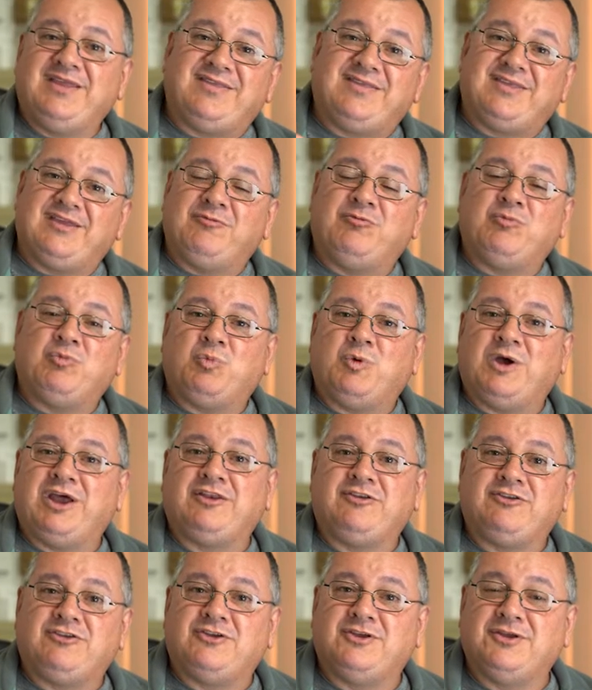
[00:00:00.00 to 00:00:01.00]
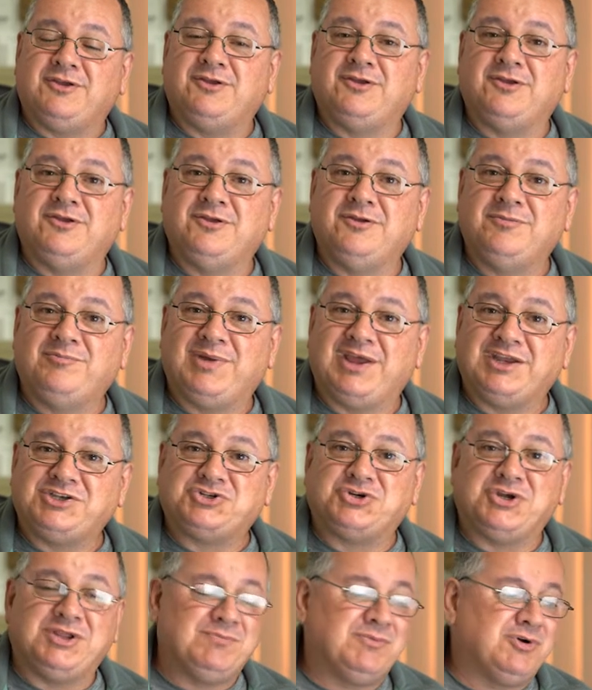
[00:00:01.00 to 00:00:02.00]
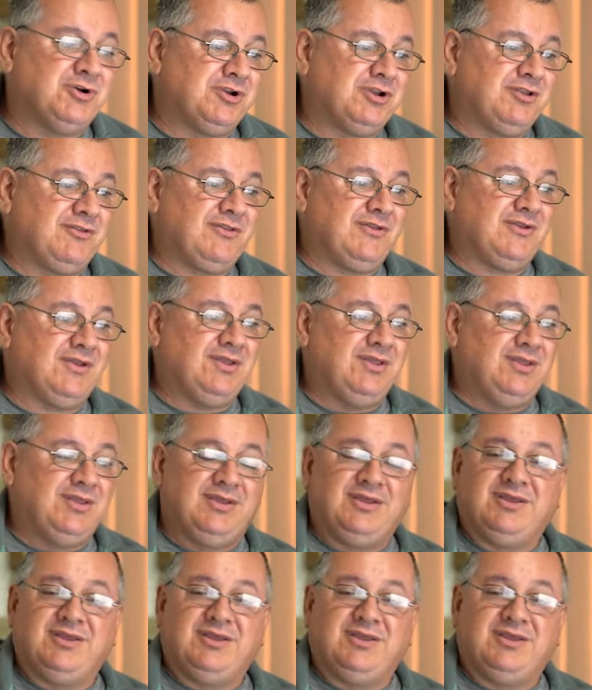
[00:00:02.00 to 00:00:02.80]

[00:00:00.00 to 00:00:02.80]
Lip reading: 712 battery monitor,